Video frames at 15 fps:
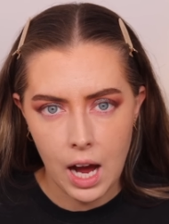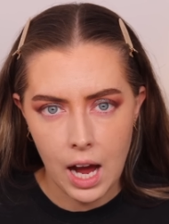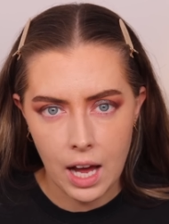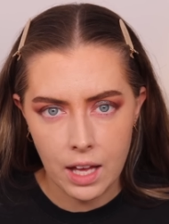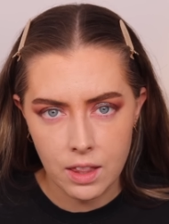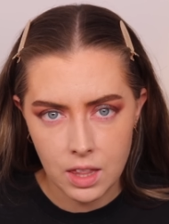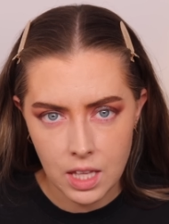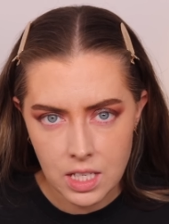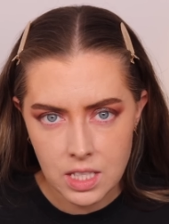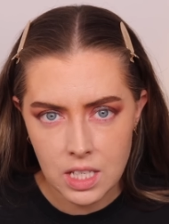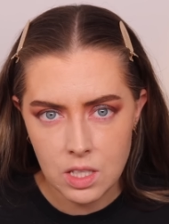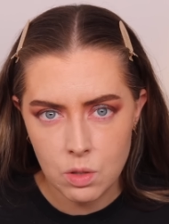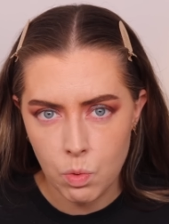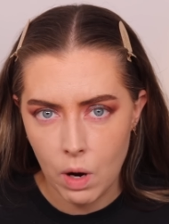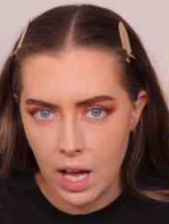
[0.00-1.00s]
And this
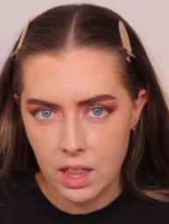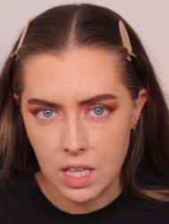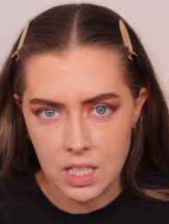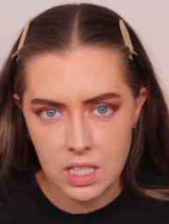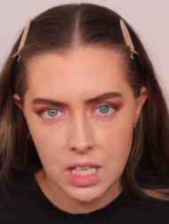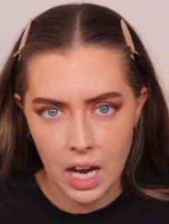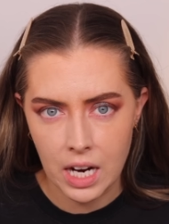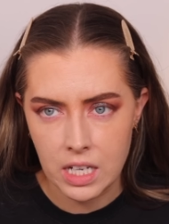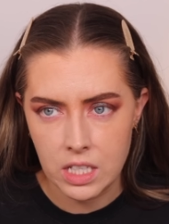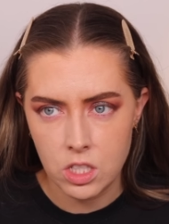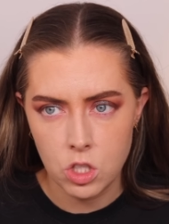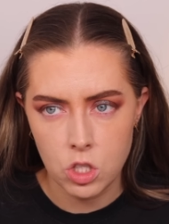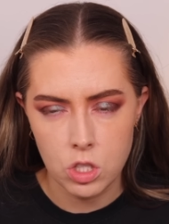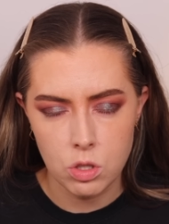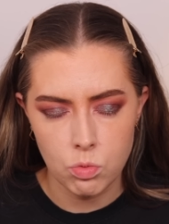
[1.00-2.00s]
is where this case
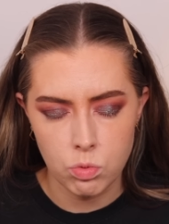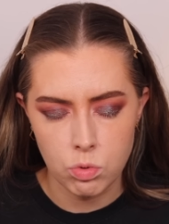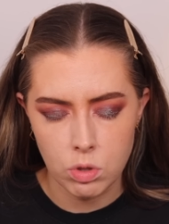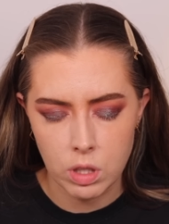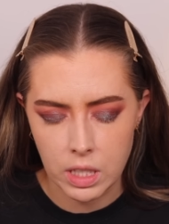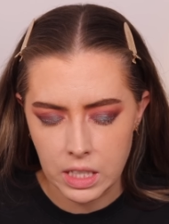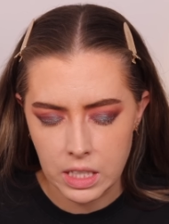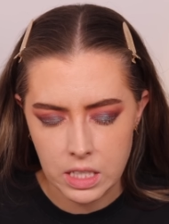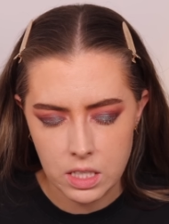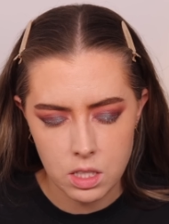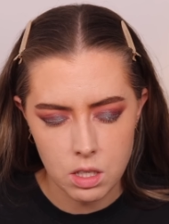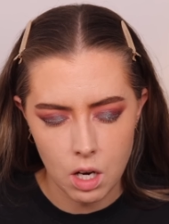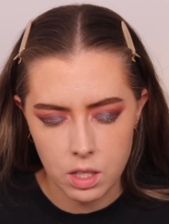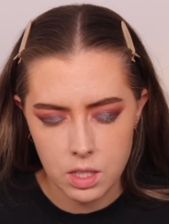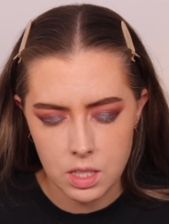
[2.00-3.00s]
just really
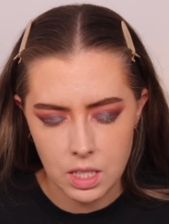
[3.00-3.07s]
starts